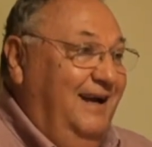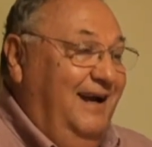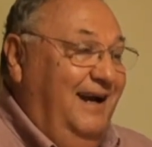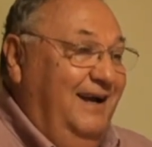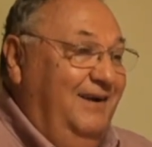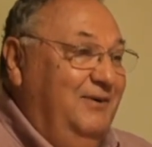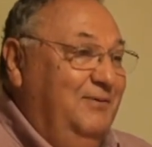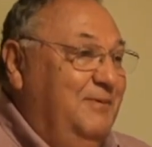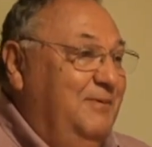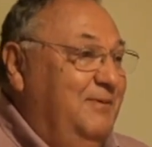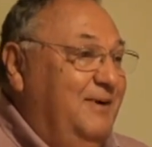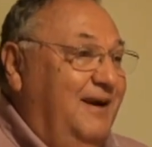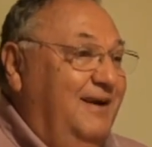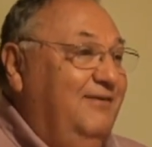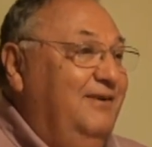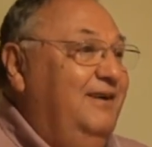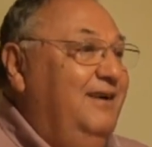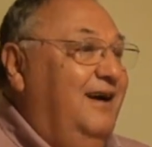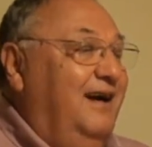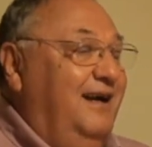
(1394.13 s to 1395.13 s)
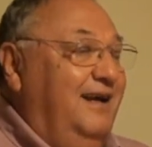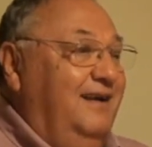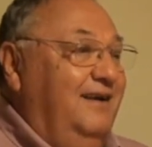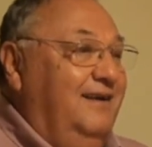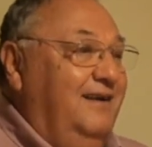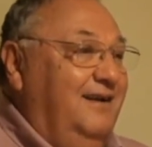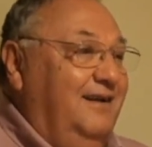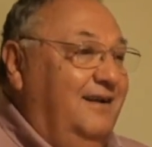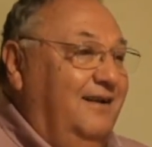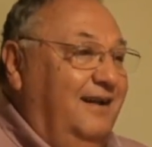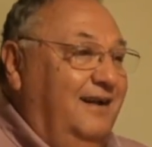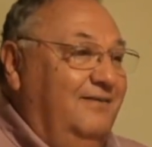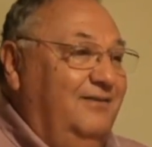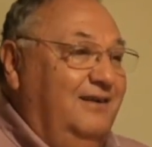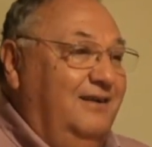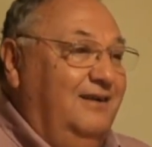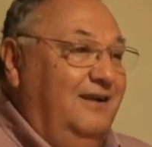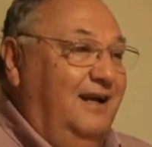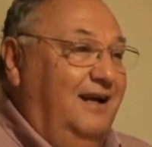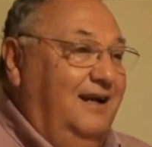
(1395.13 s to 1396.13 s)
I remember every night at
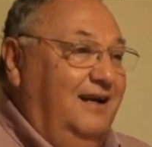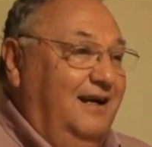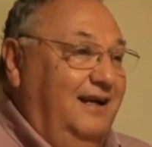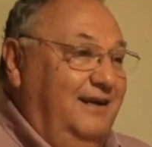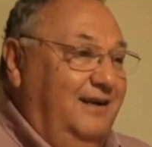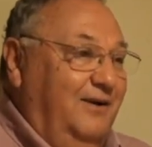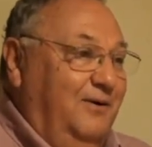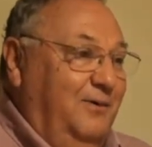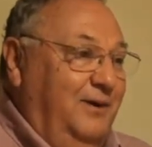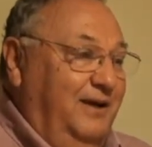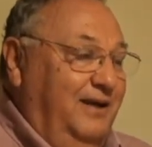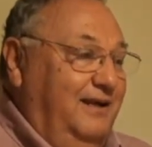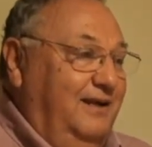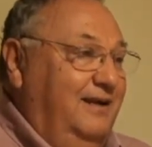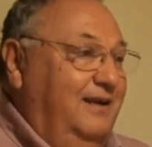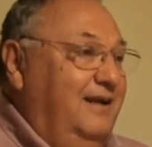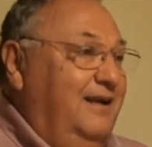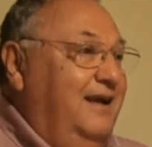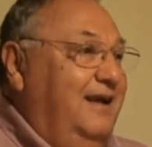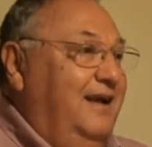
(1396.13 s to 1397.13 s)
11 o'clock, I'd go in